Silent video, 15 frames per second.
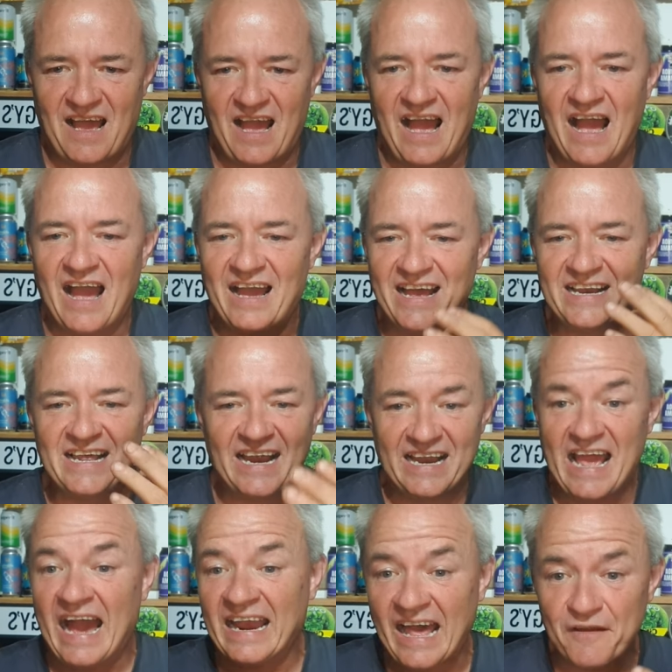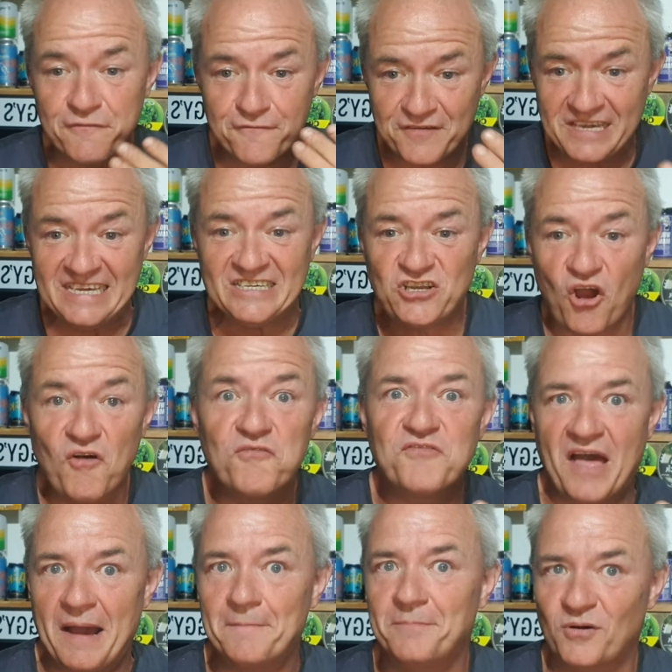And, and, and I feed off
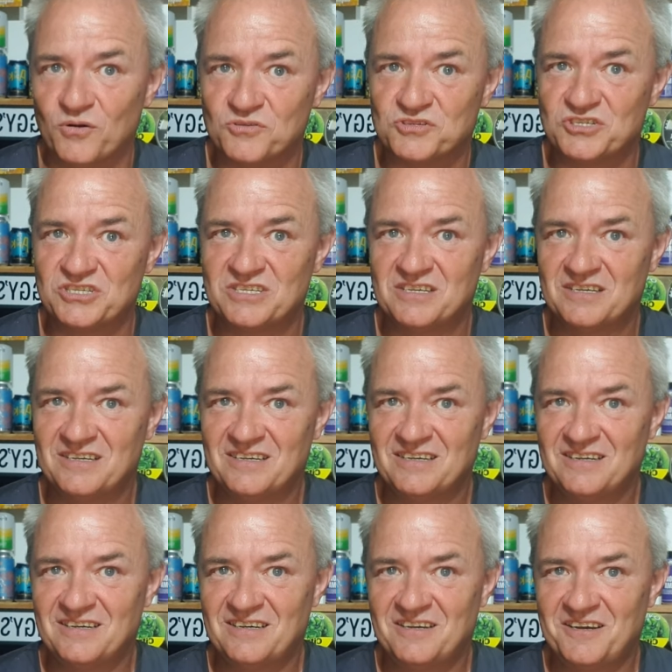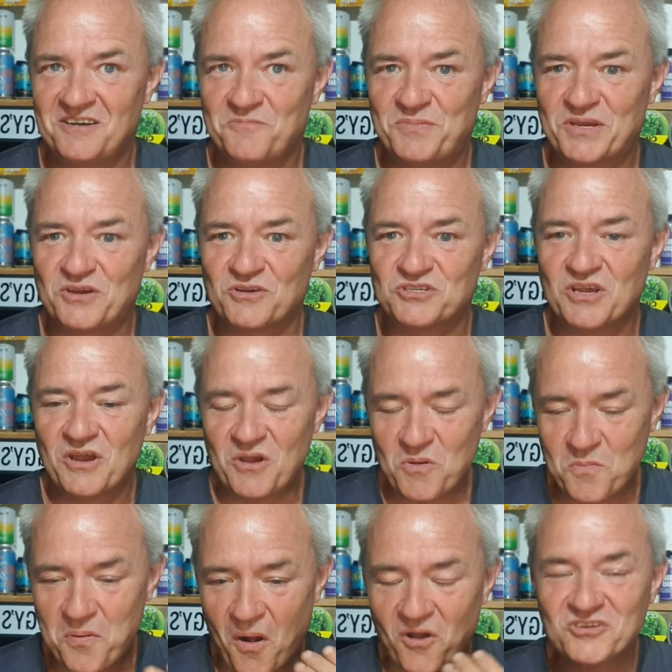that buzz because
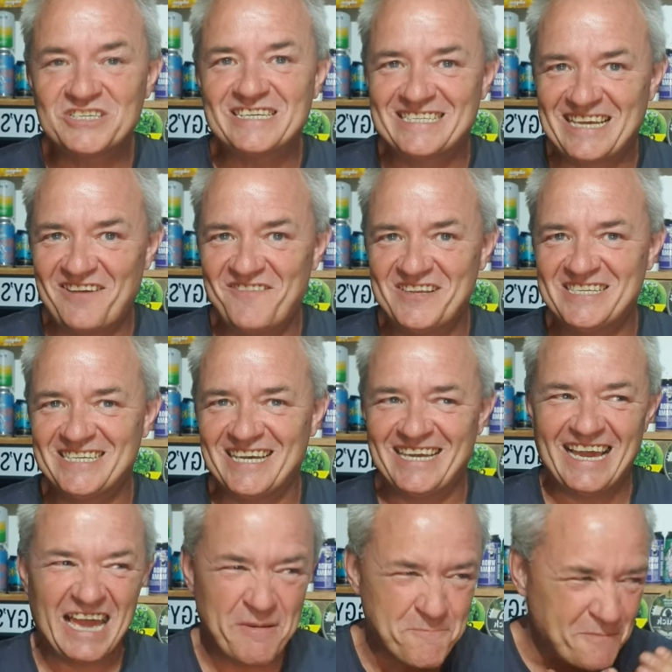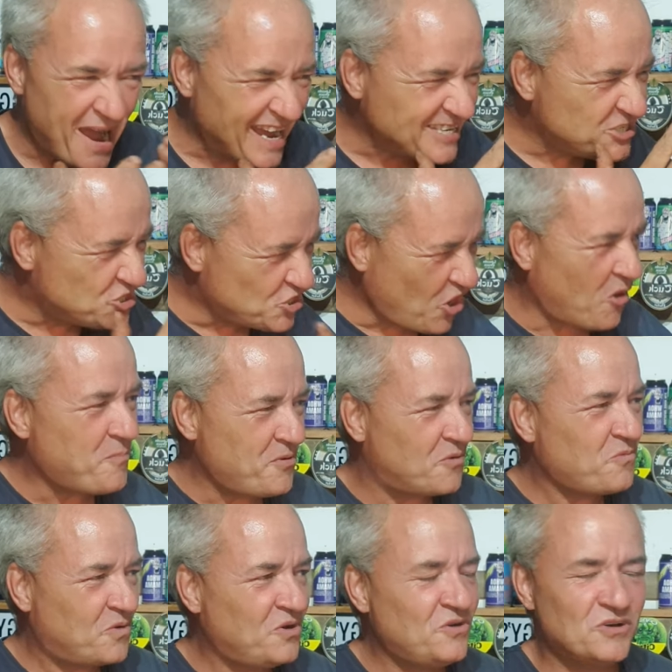positivity in my job
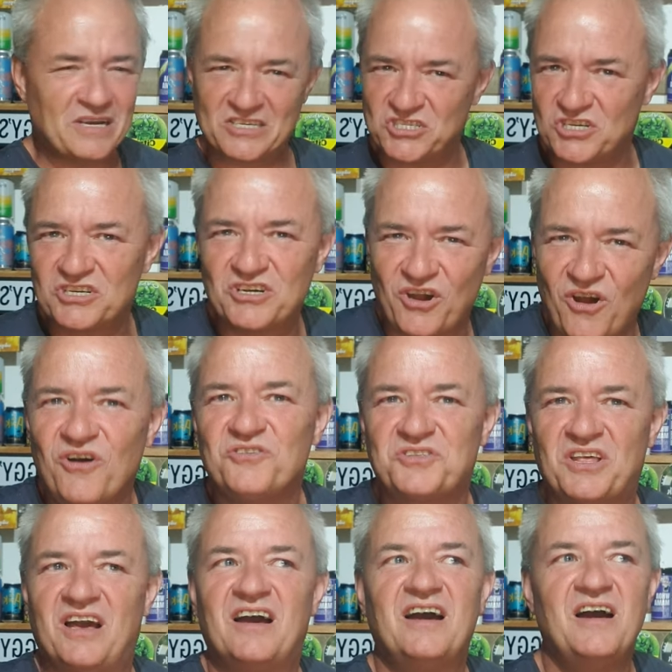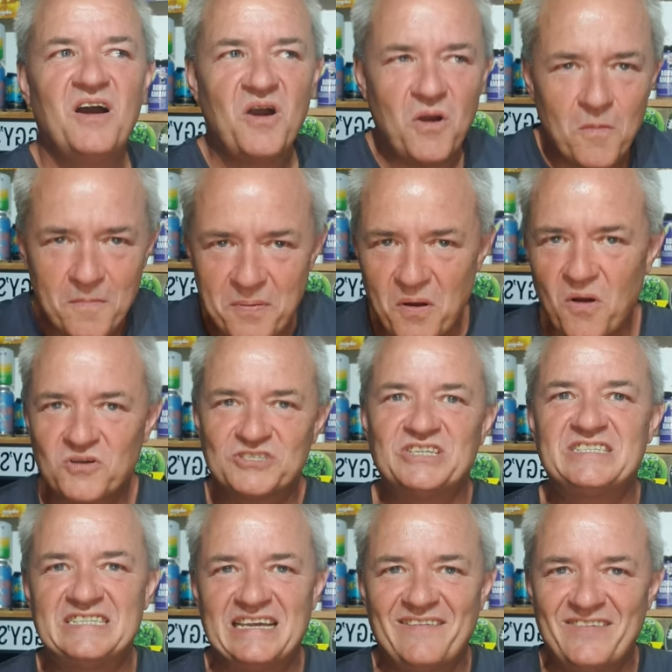at work as a gardener,
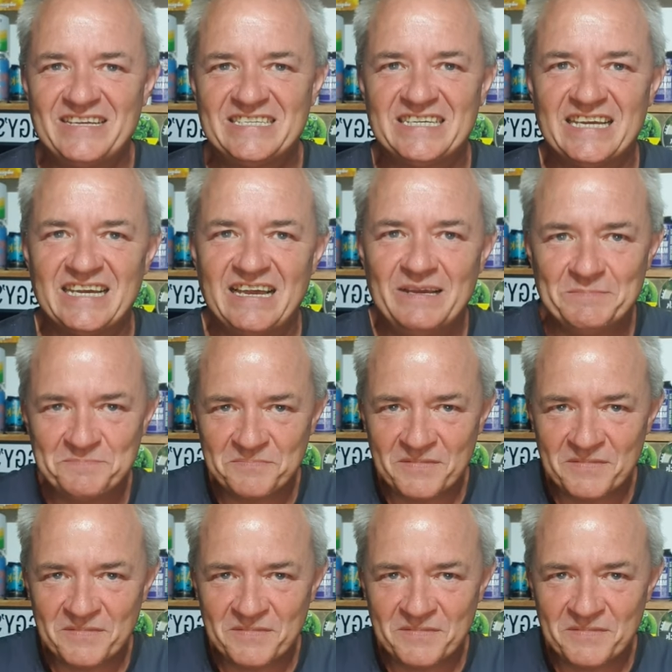positivity,